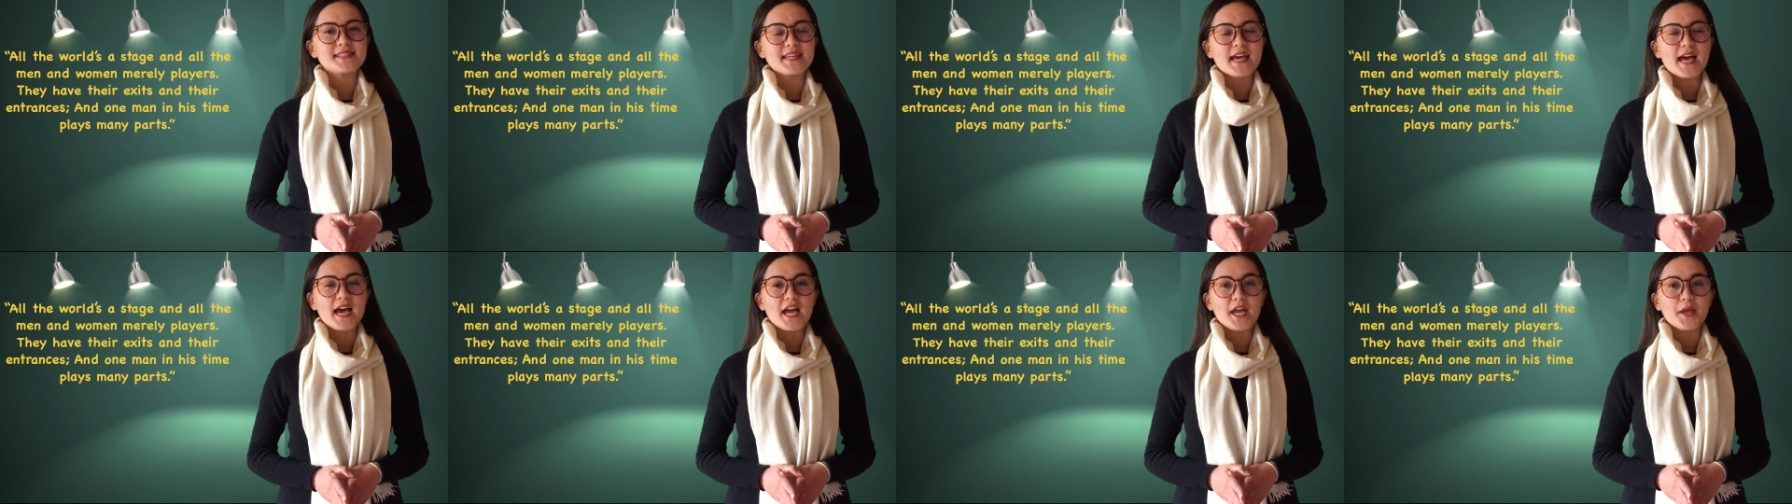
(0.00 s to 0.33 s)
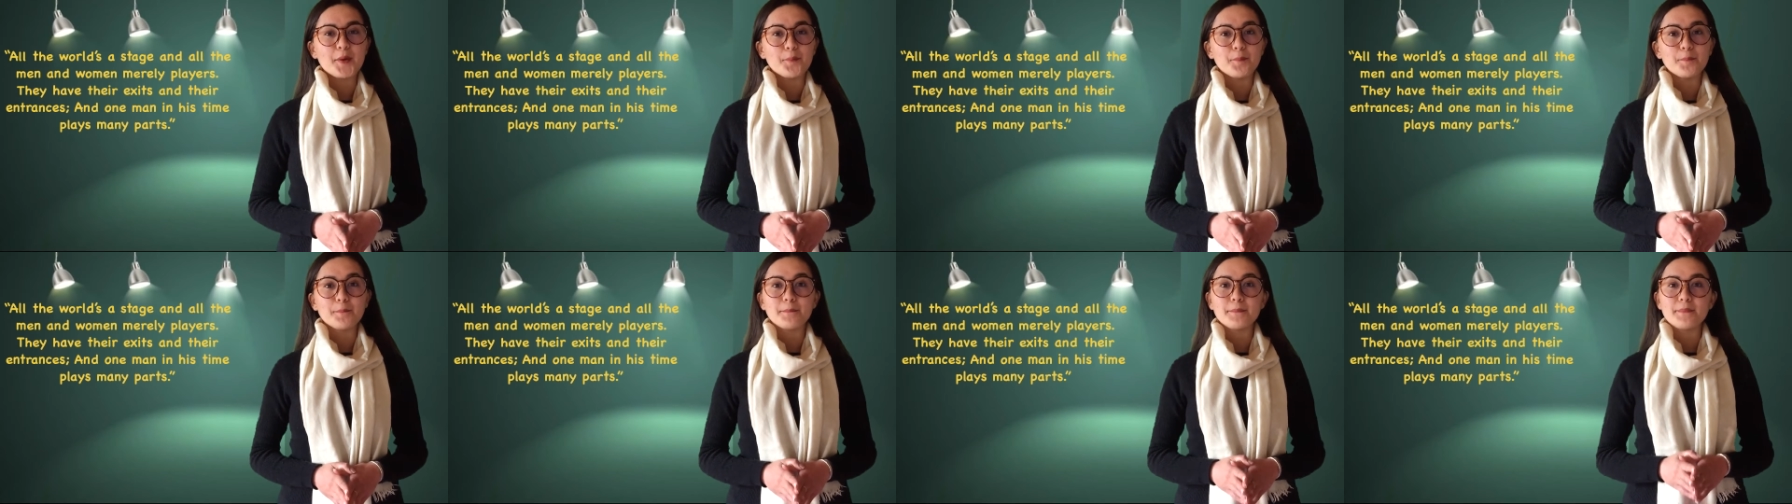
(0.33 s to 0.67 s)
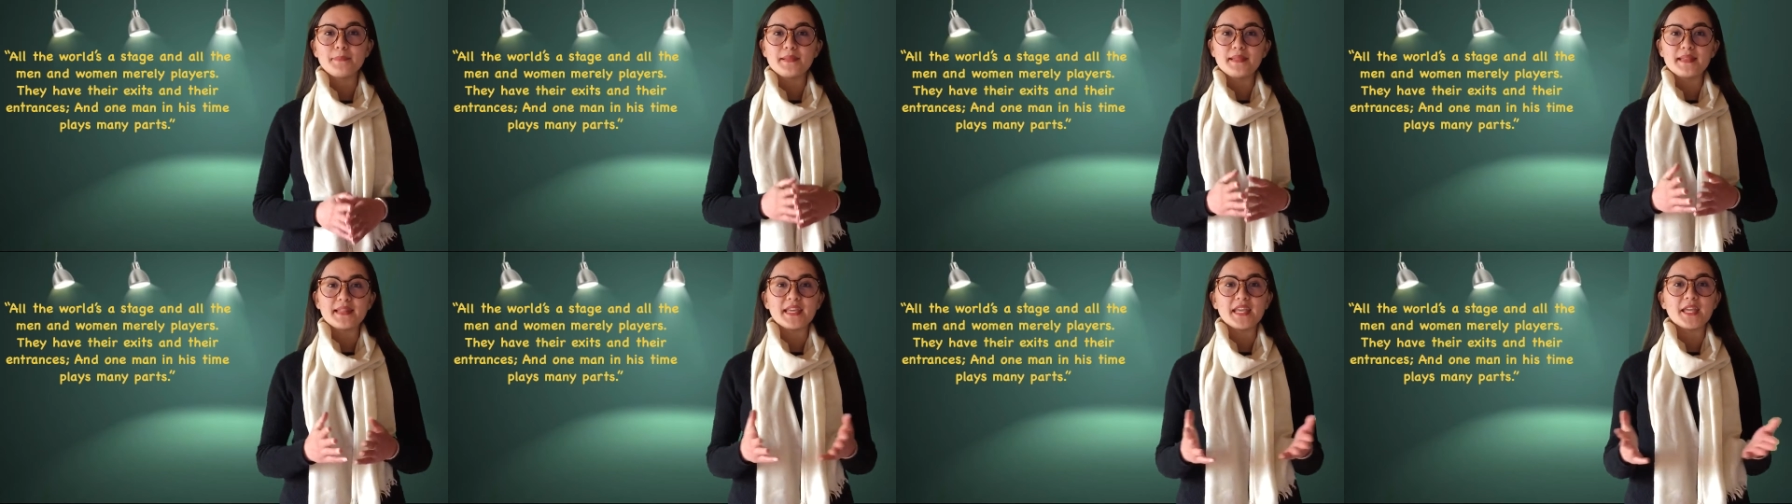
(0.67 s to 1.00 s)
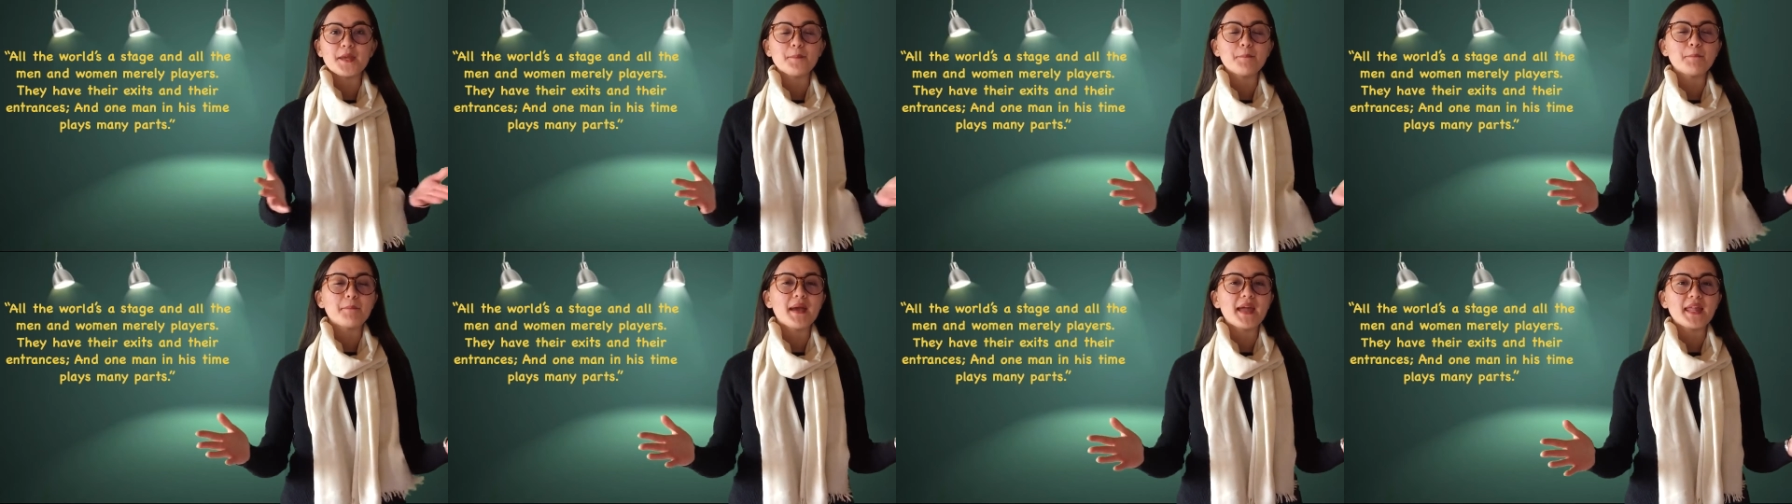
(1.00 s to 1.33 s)
time
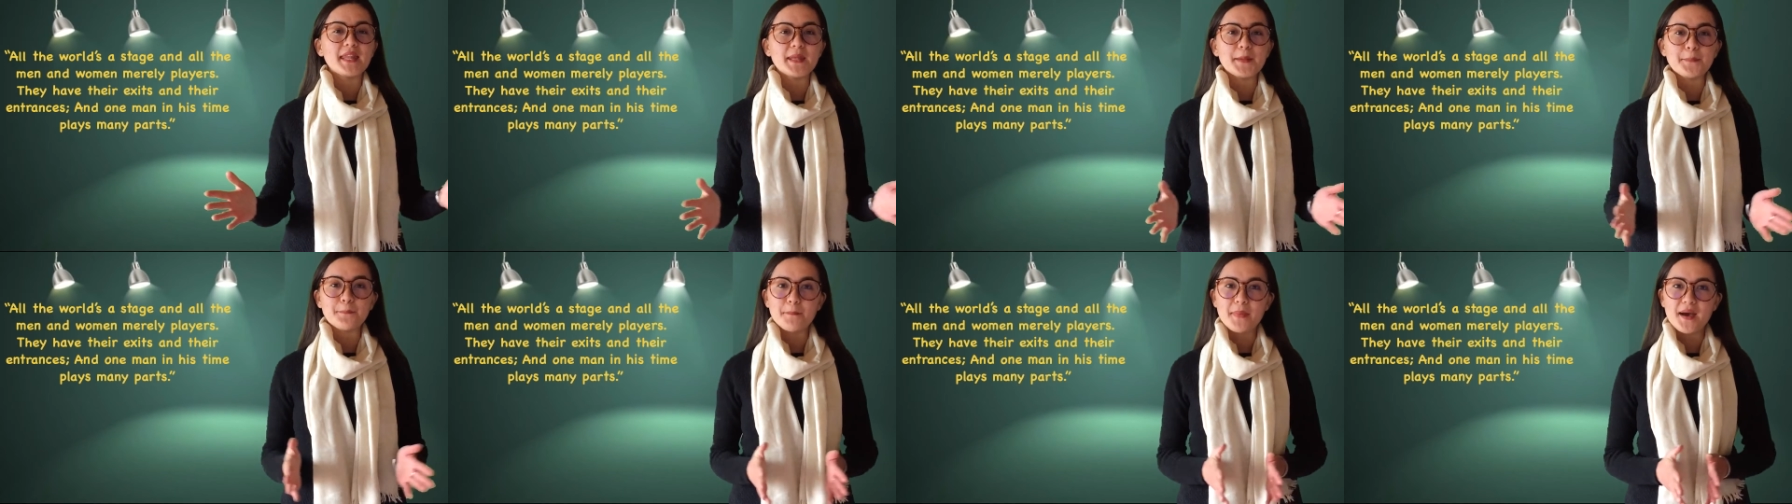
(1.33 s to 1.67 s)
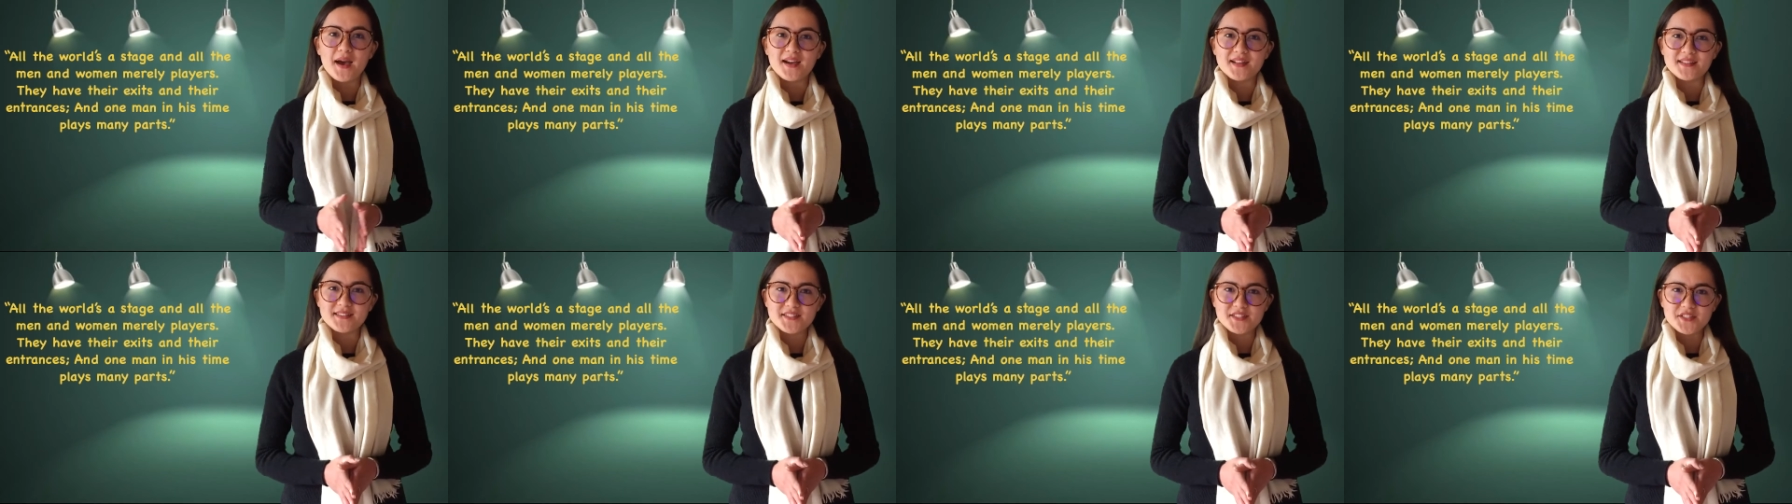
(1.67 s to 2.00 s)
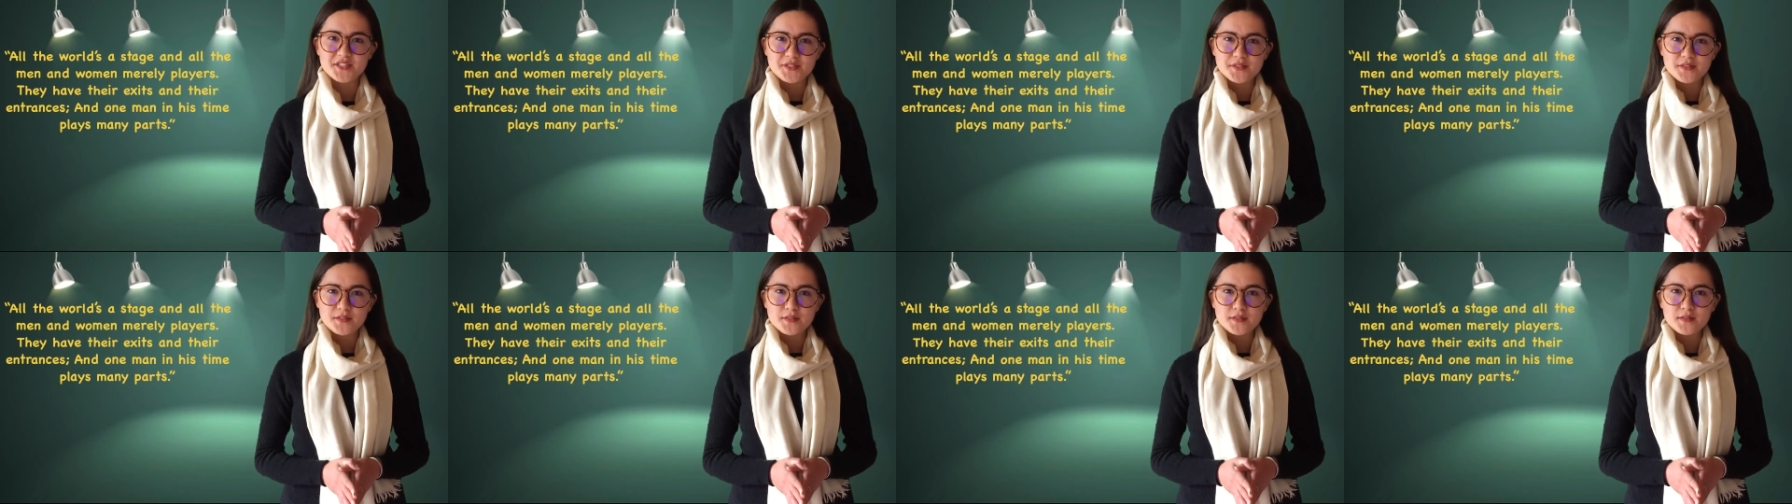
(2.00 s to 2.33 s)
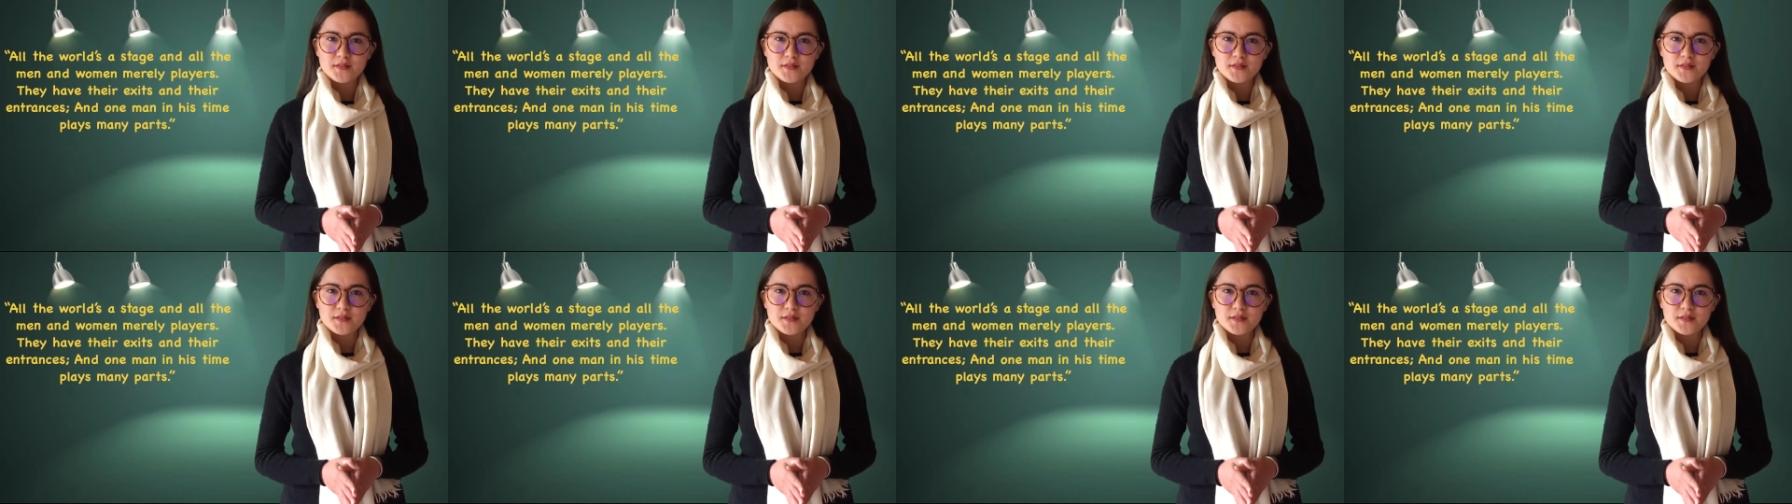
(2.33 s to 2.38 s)
play many parts.